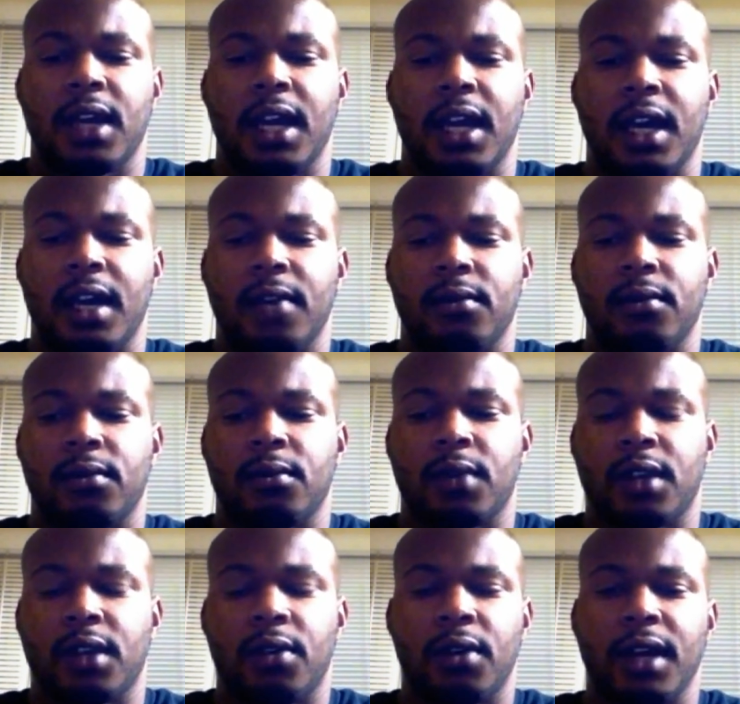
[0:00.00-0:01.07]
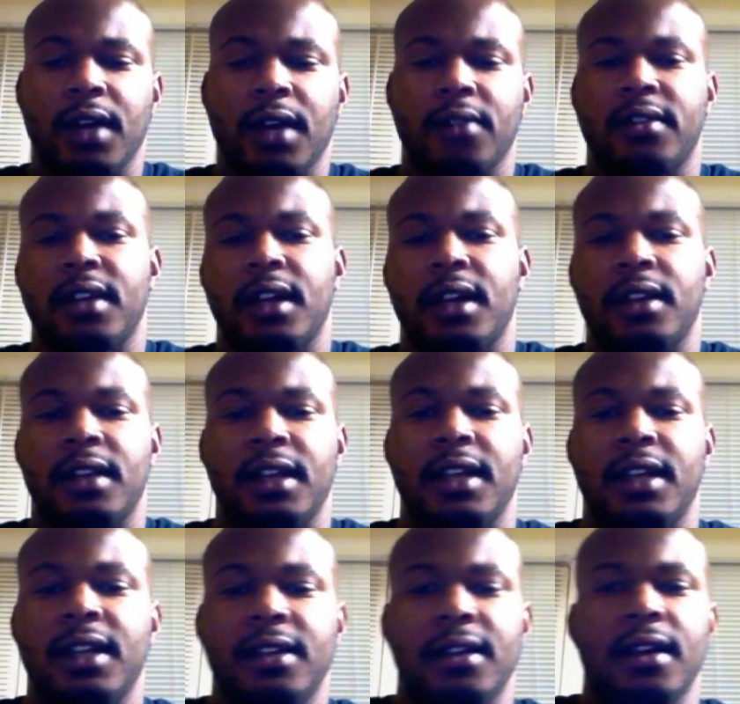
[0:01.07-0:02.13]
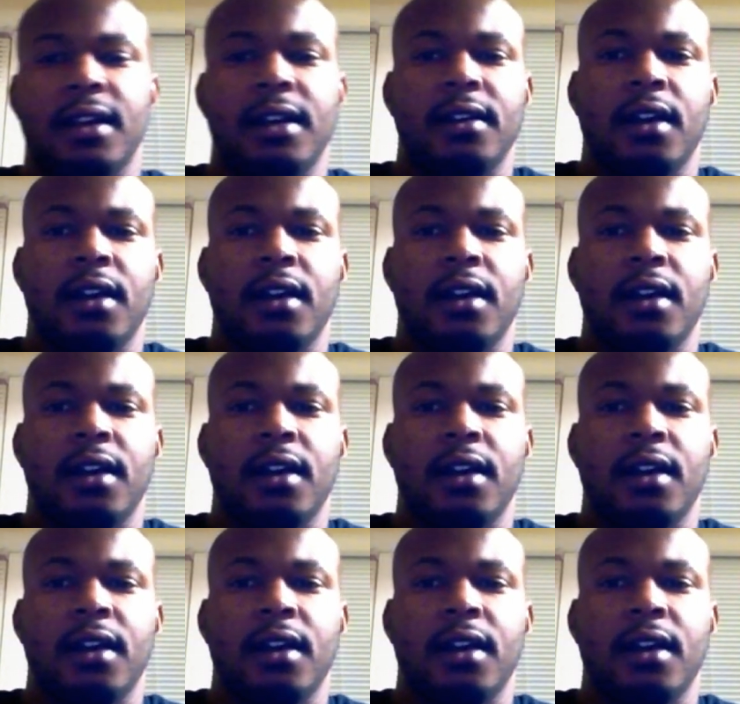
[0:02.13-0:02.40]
And what Cordell said that he did